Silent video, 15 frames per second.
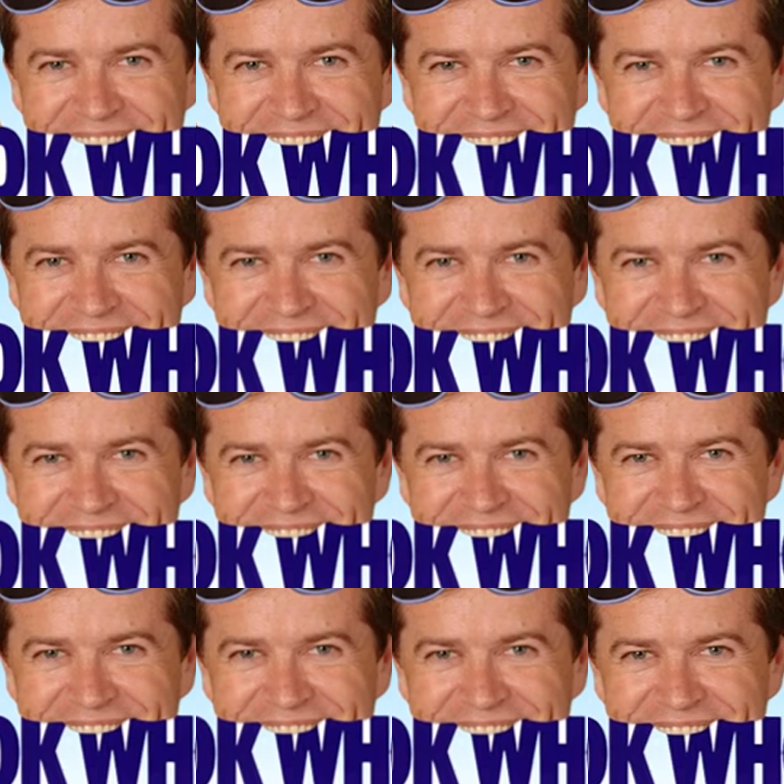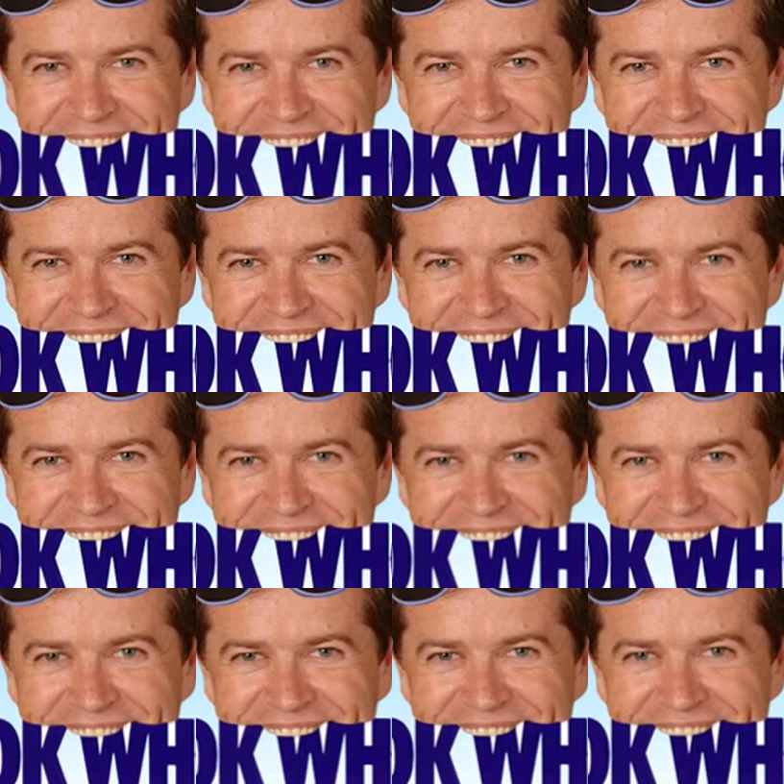
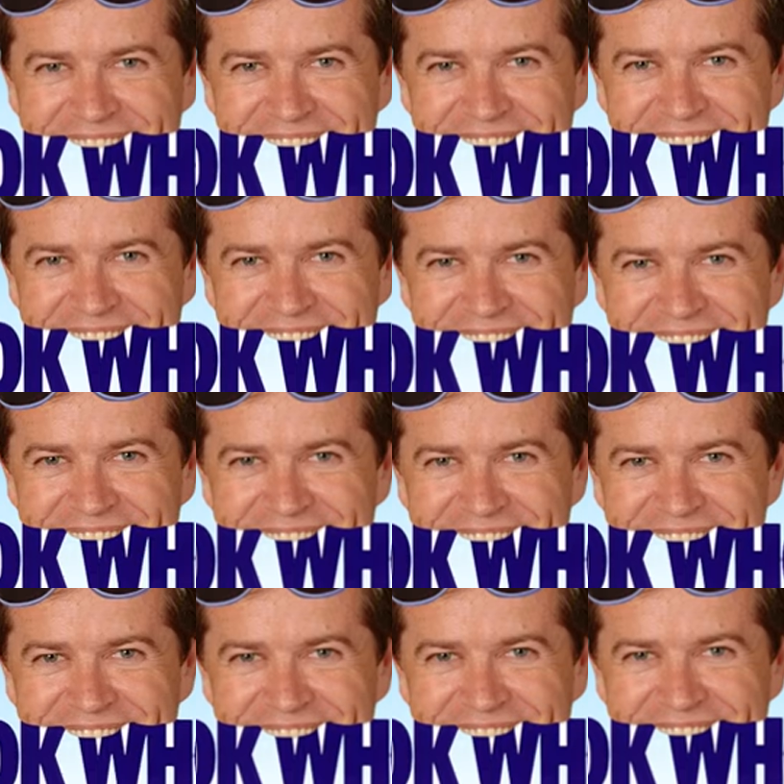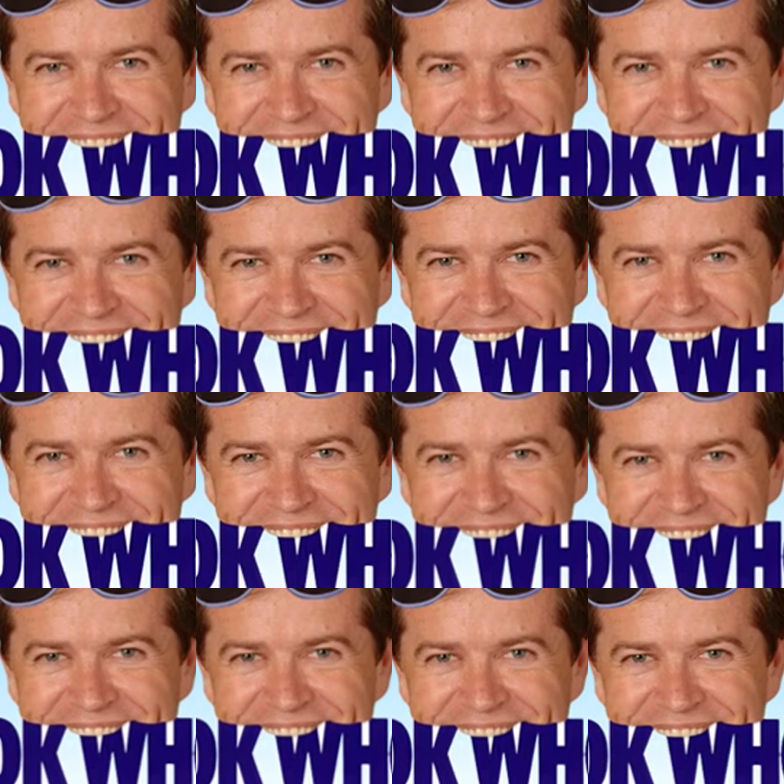
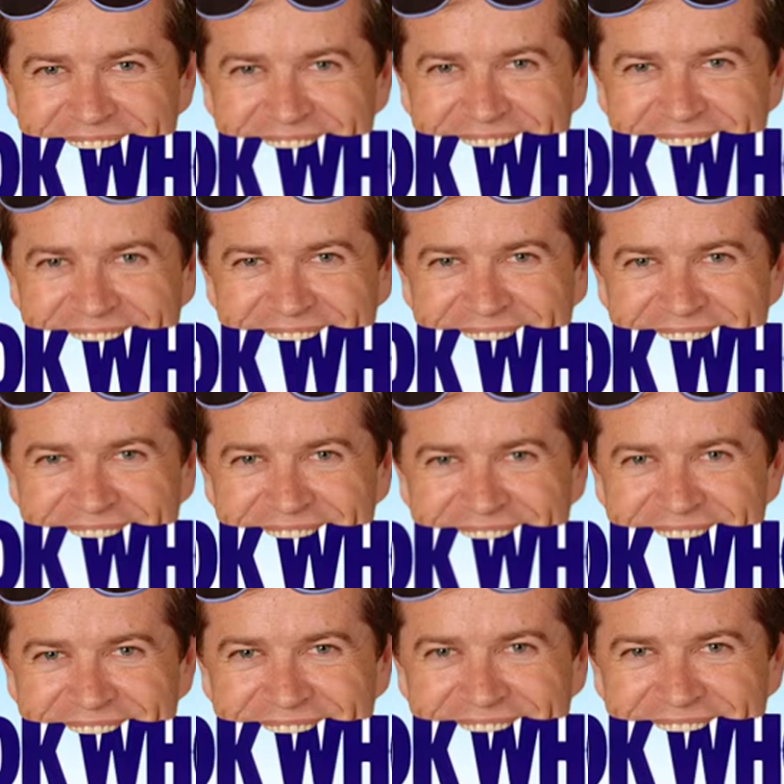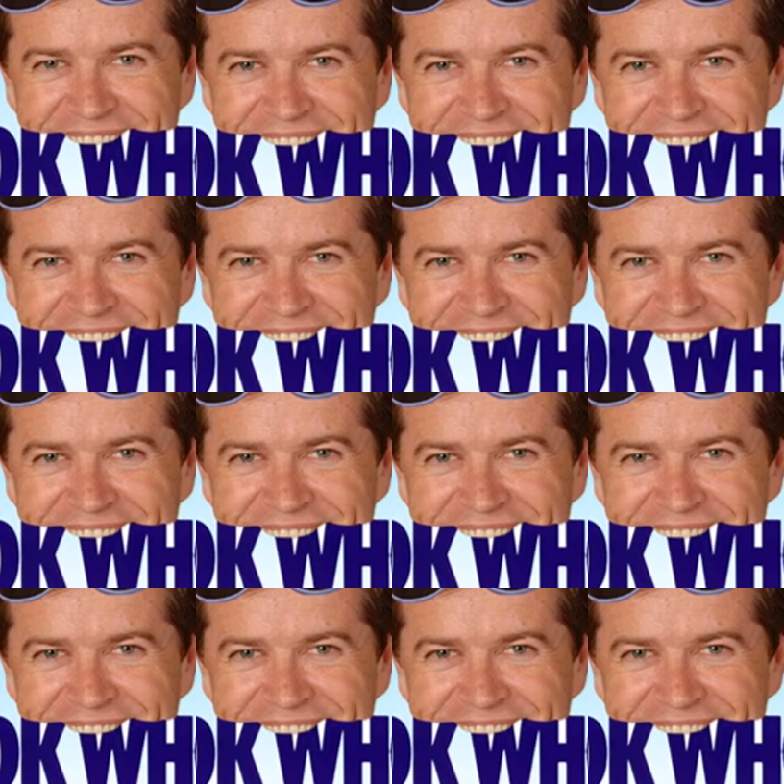[no speech]